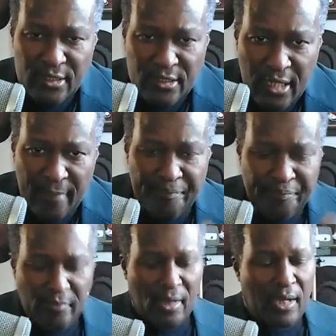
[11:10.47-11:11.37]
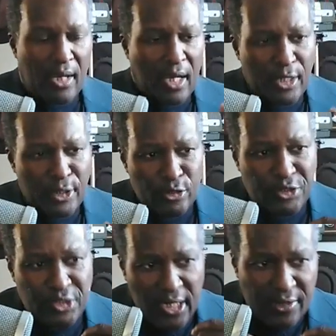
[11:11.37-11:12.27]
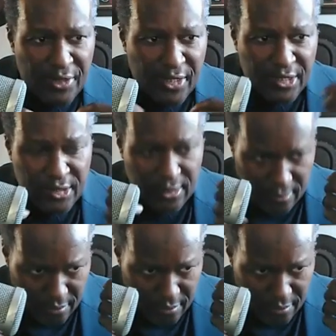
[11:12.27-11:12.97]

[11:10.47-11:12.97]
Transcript: And uh, you'll see this